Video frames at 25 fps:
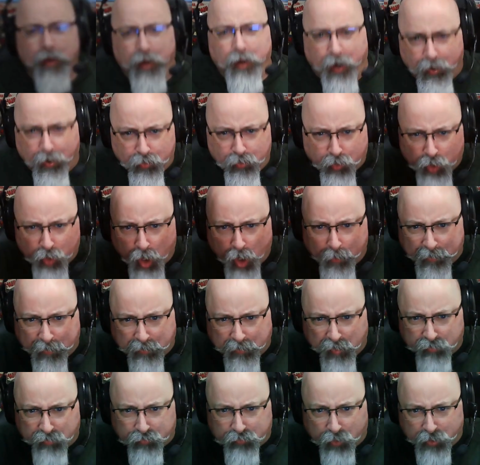there, comic
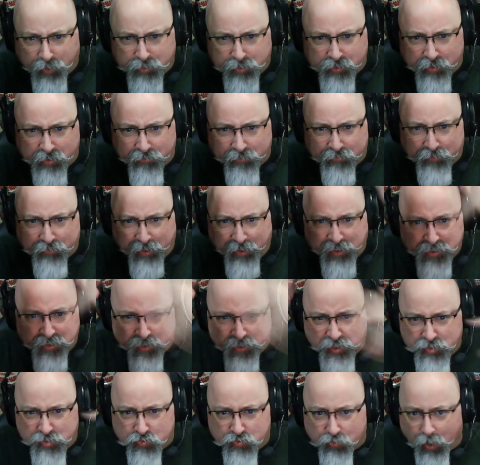book friends and fiends,
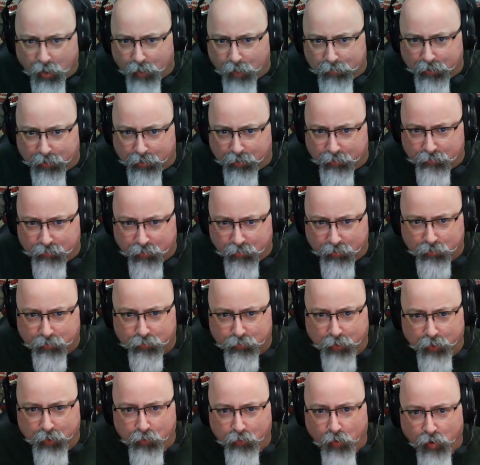it's Rob here in front of the
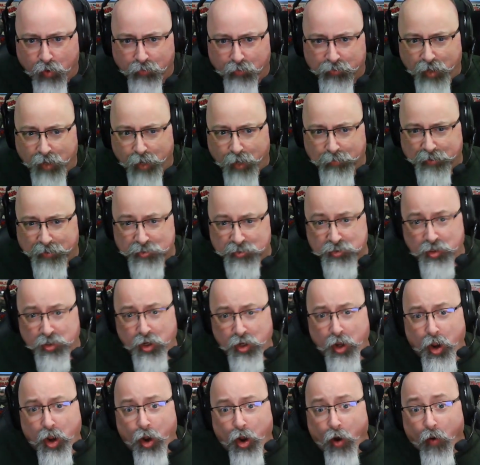Great Wall of Comics.
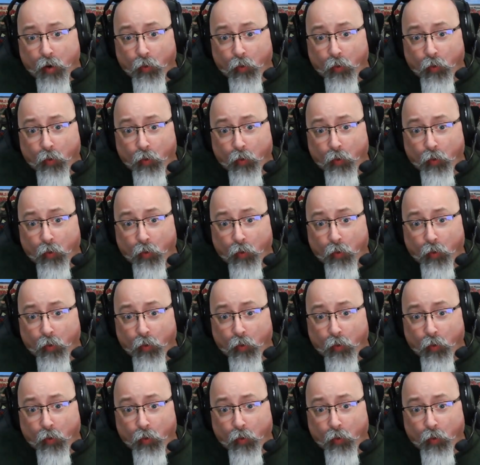We